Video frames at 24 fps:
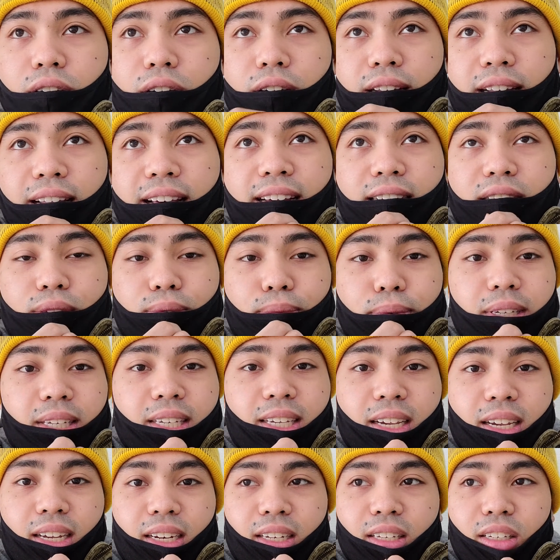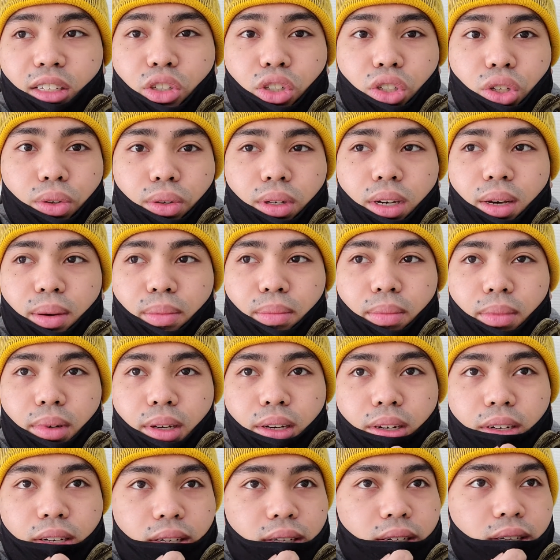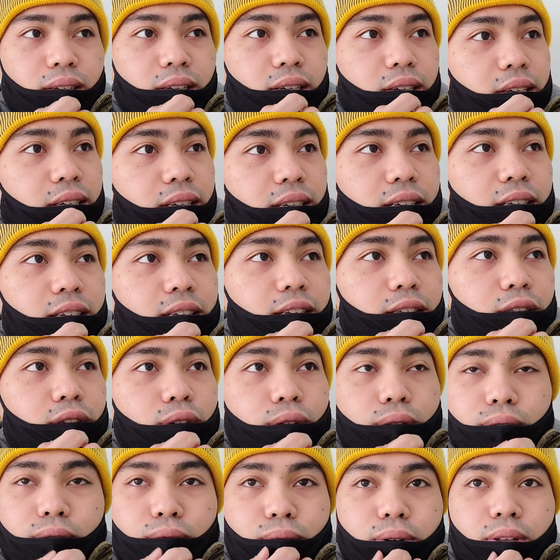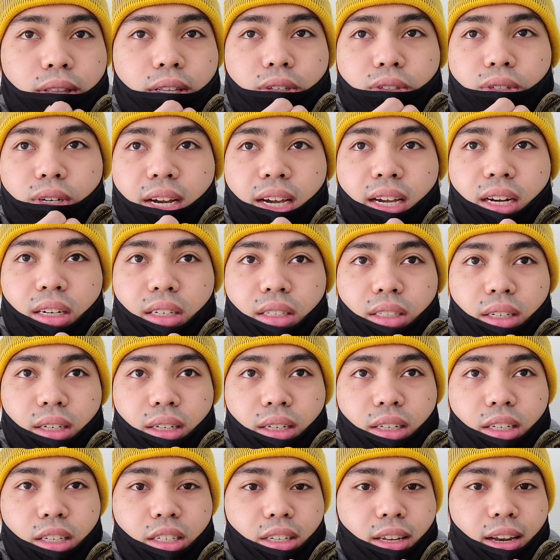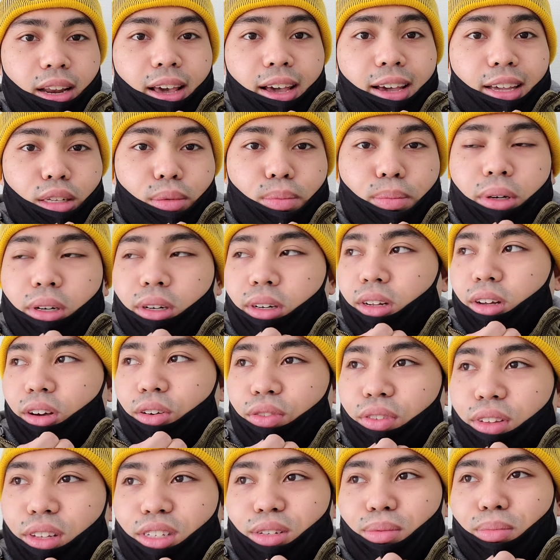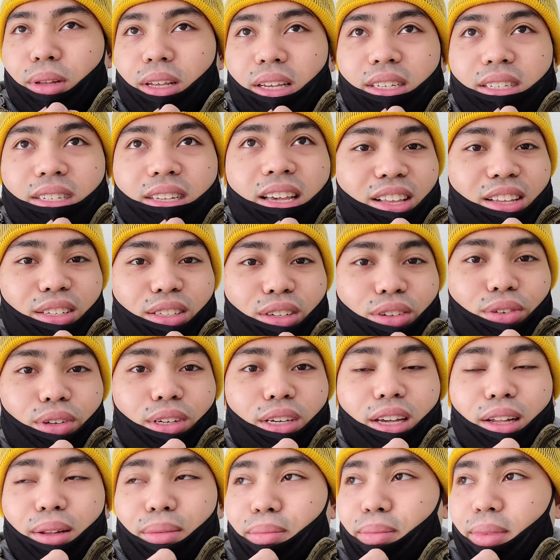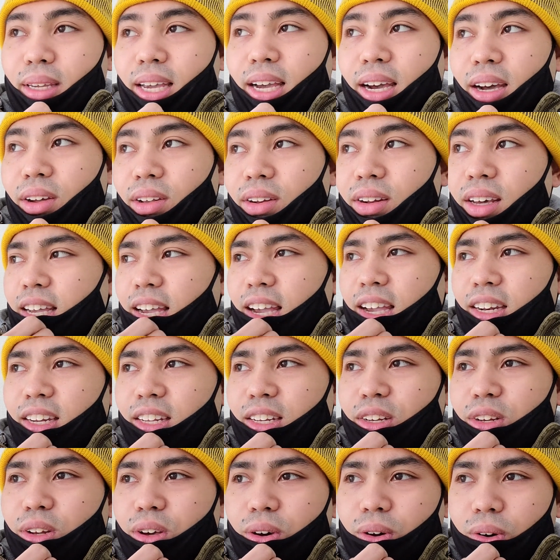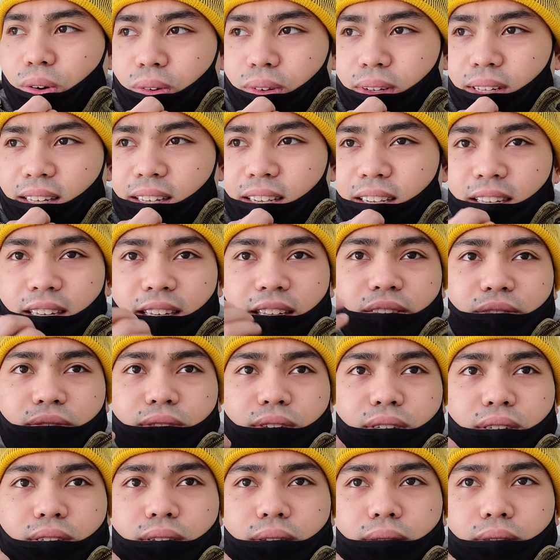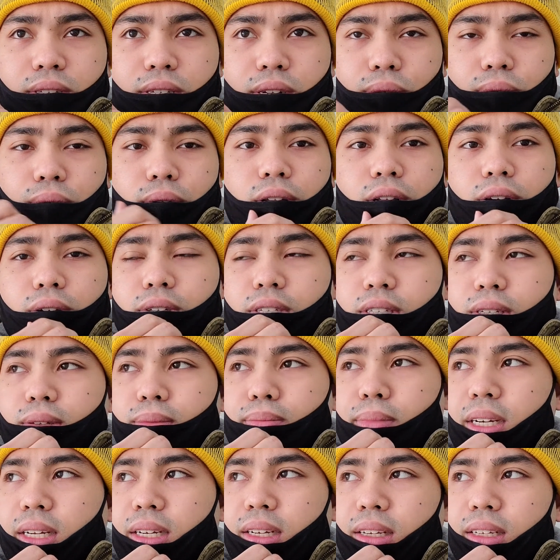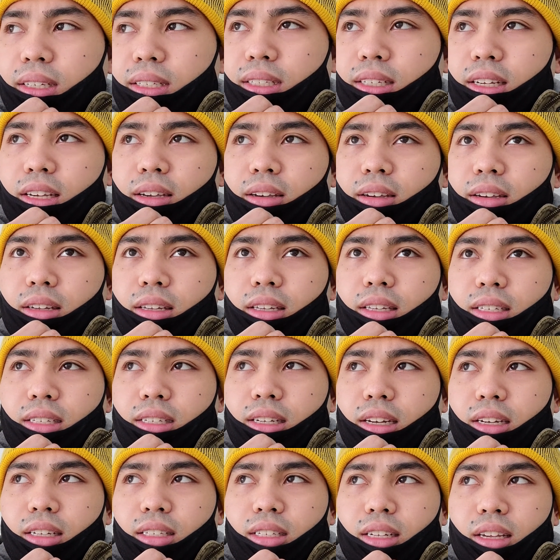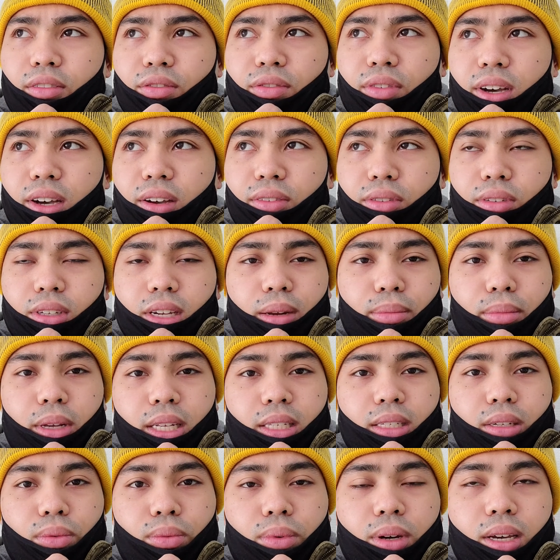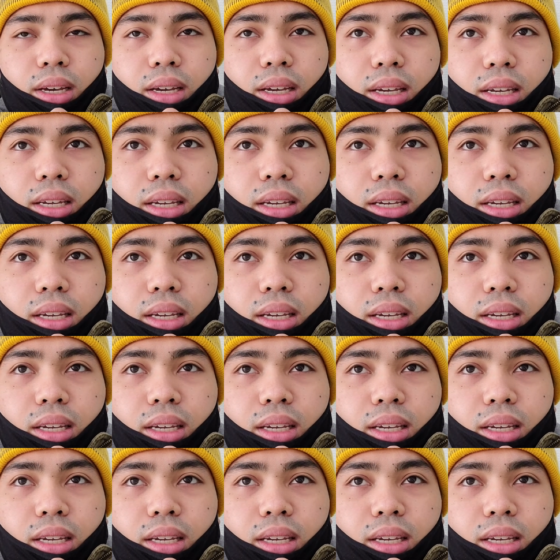last weekend, he showed up and he needed to use one of the dryers, and he's an expert of this place, so he helped me out. I didn't know that he lives so close, but he said he's like 5-10 minutes away.